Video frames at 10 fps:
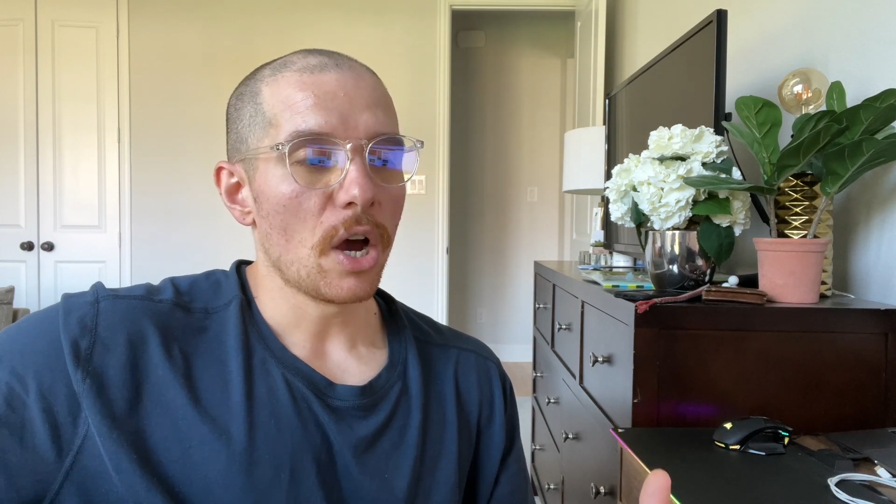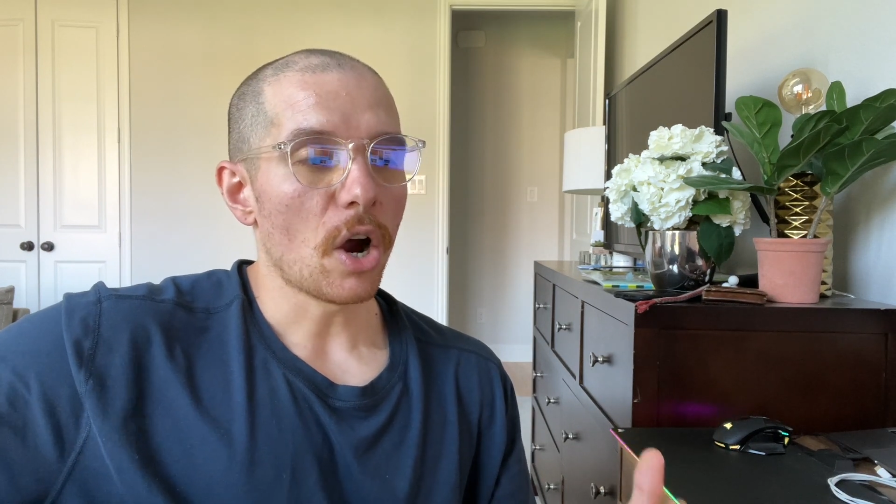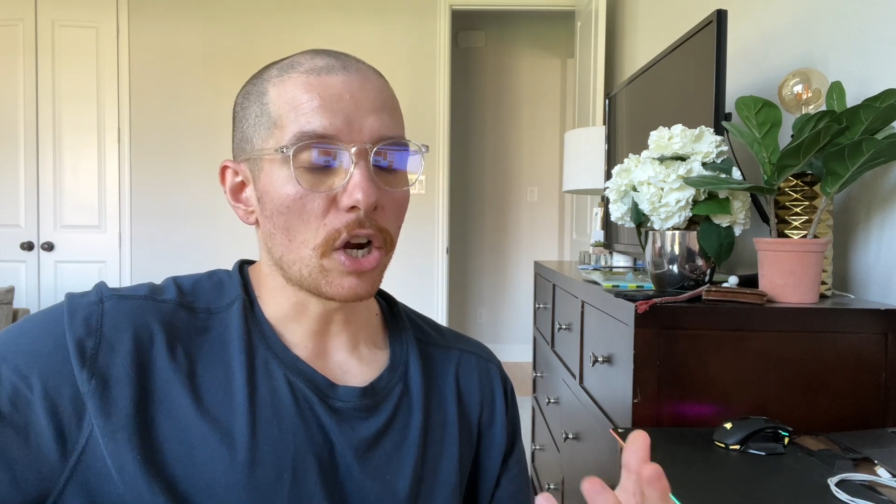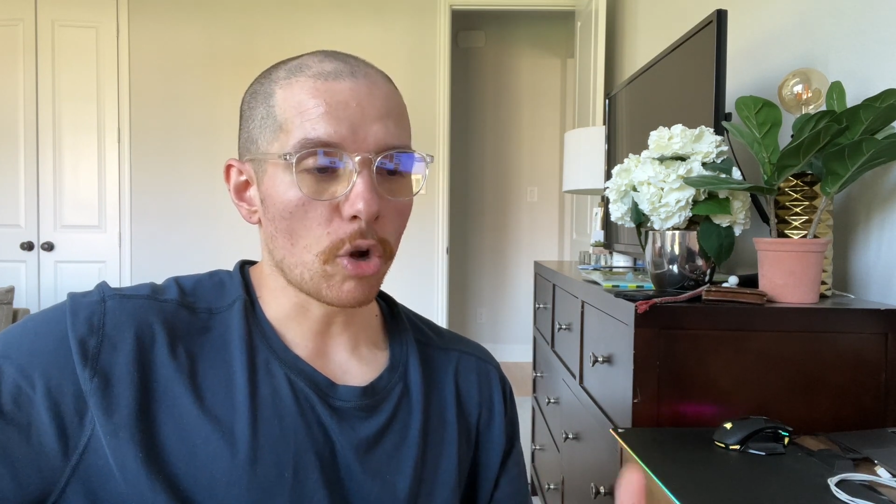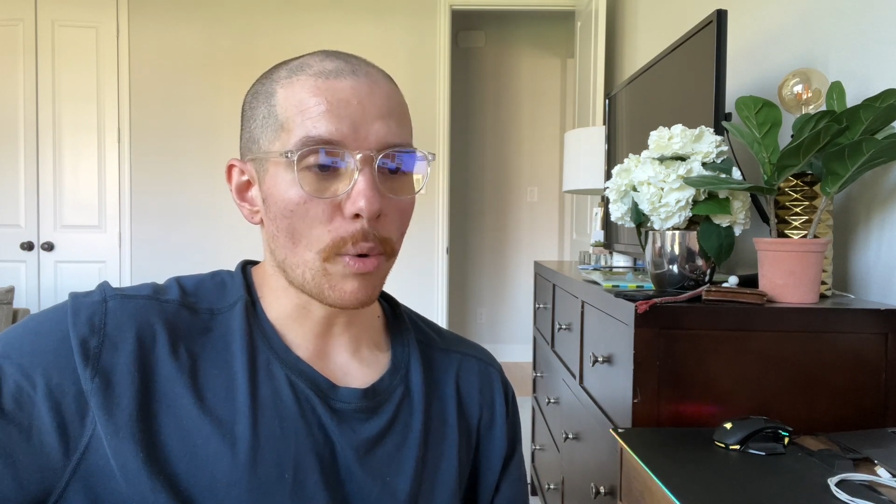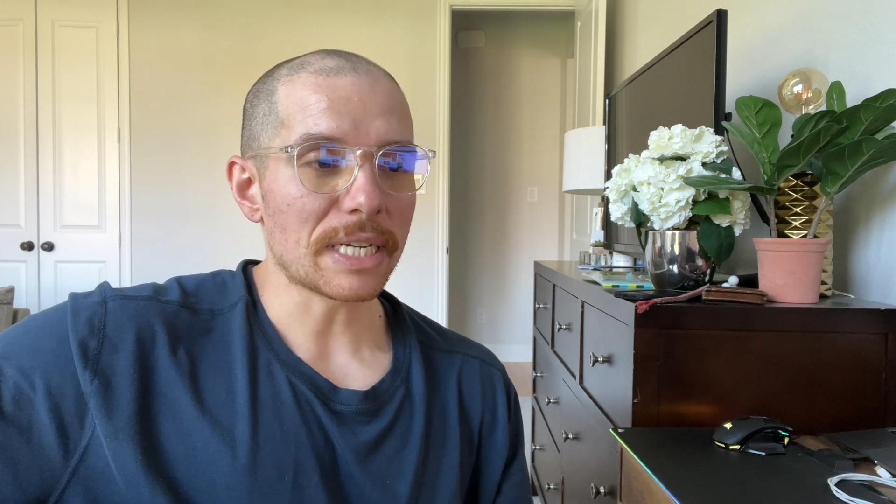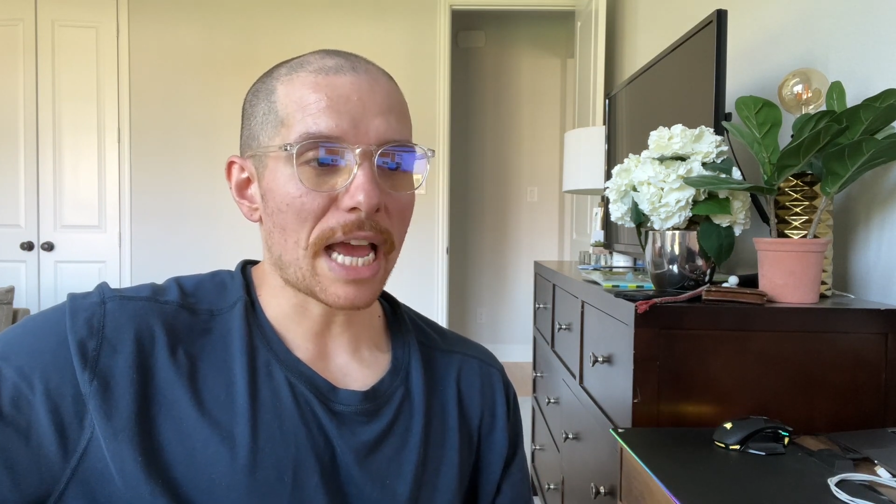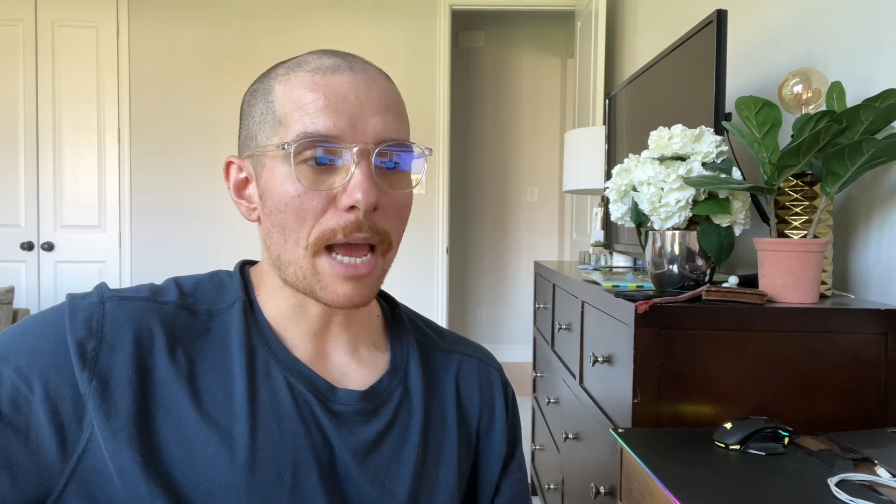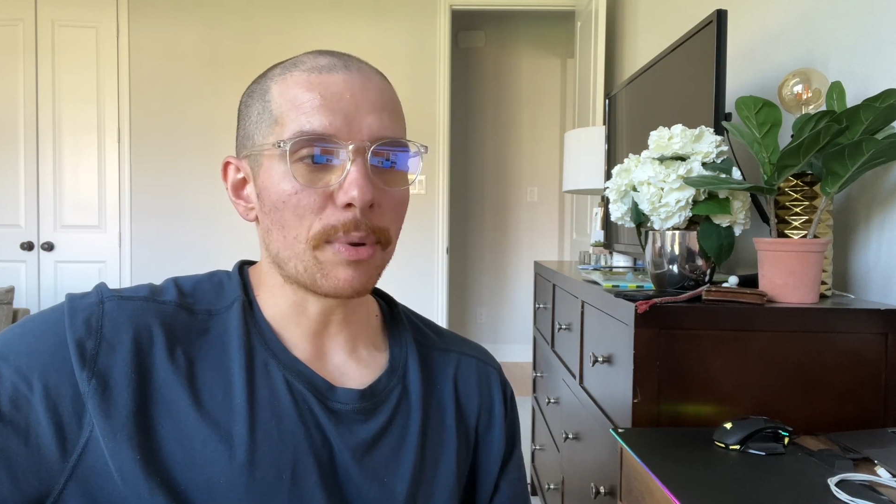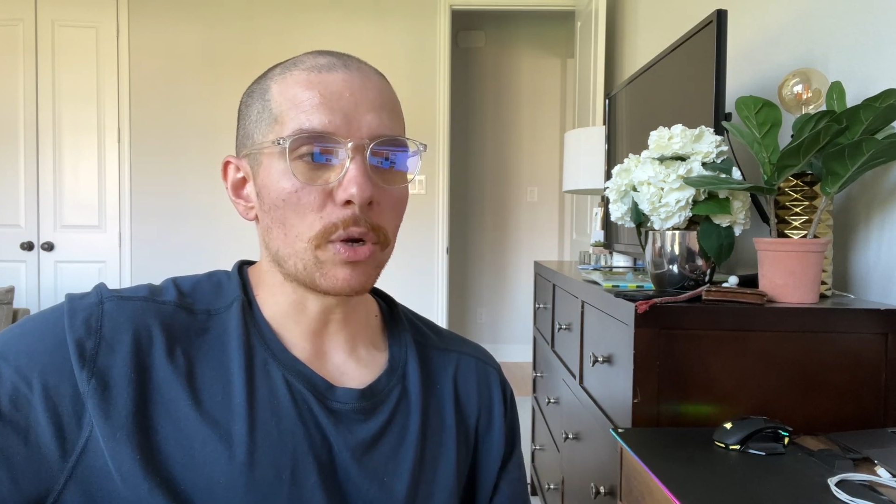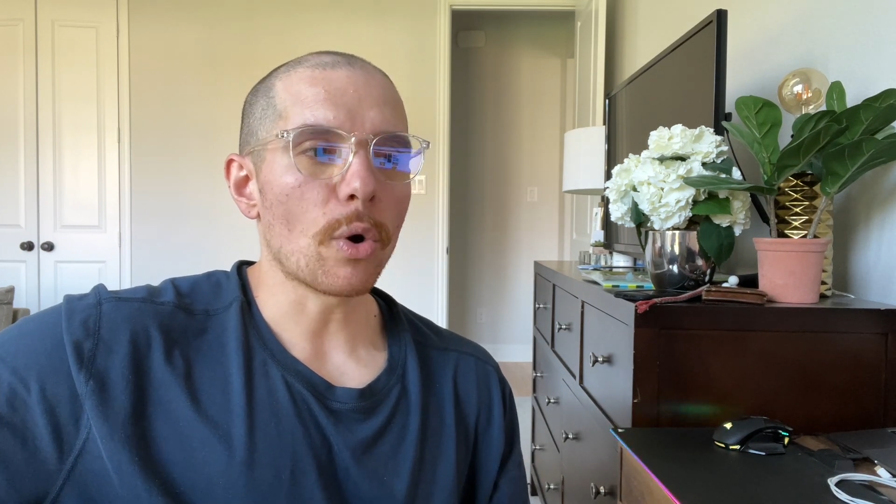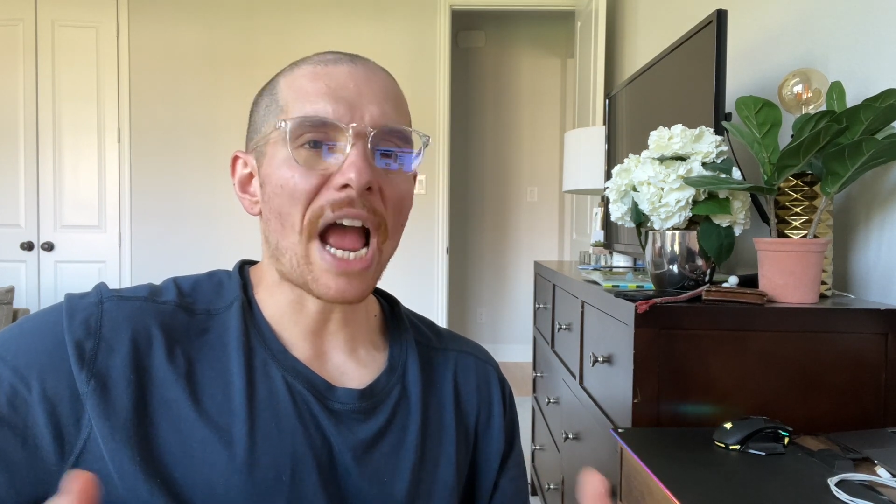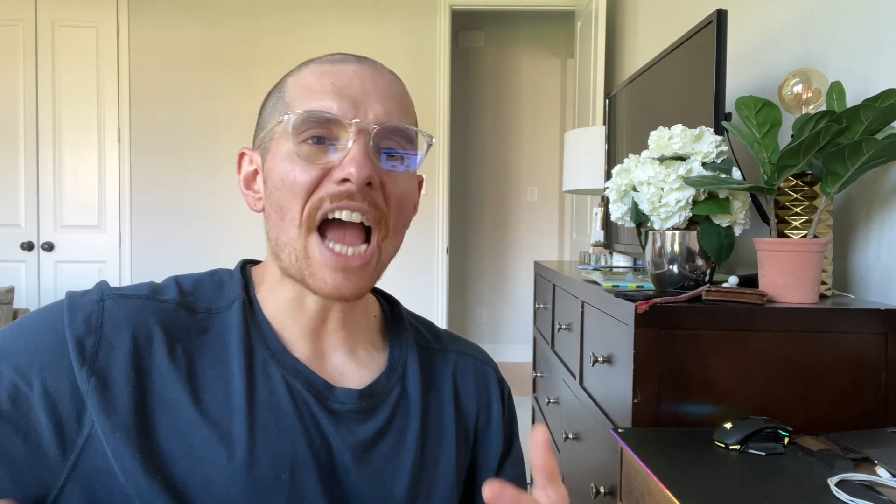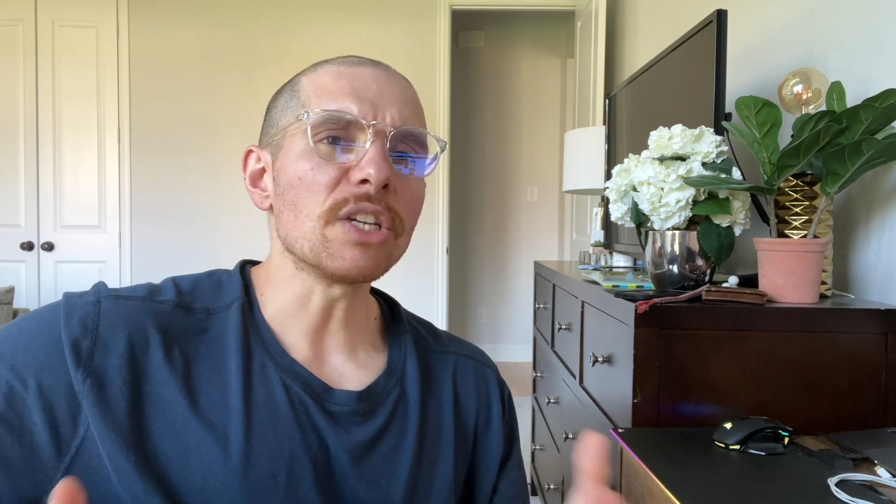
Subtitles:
are going to happen or how